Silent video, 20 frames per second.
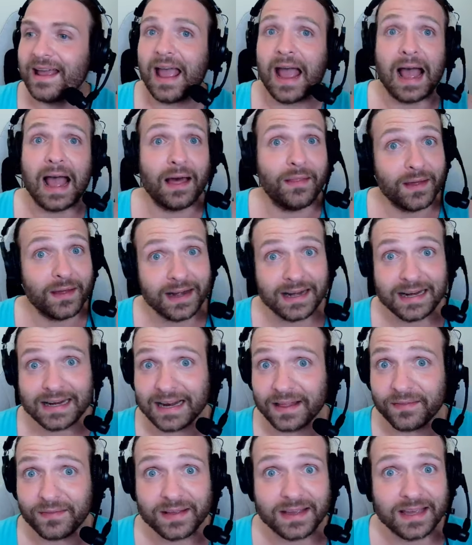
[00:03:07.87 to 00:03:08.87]
And then he
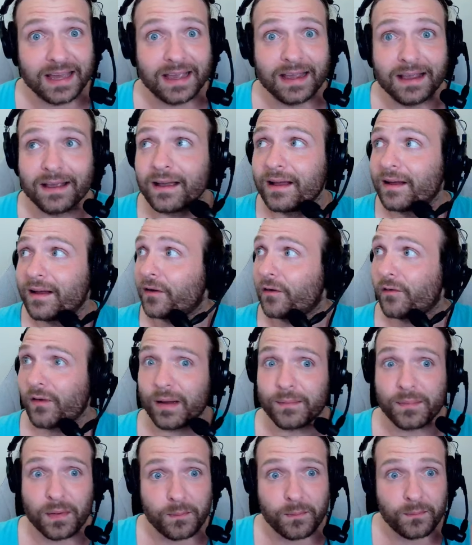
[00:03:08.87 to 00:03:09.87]
let the king
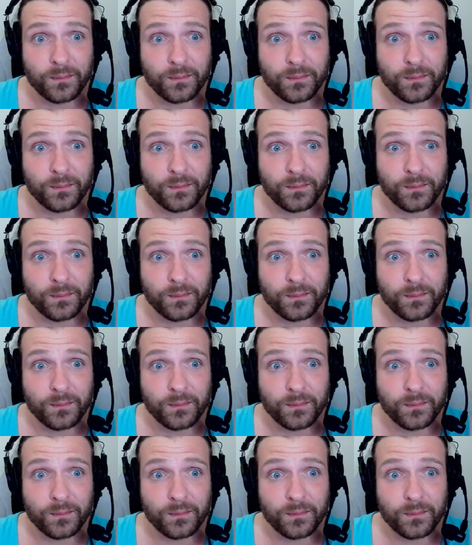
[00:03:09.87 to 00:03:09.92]
grab a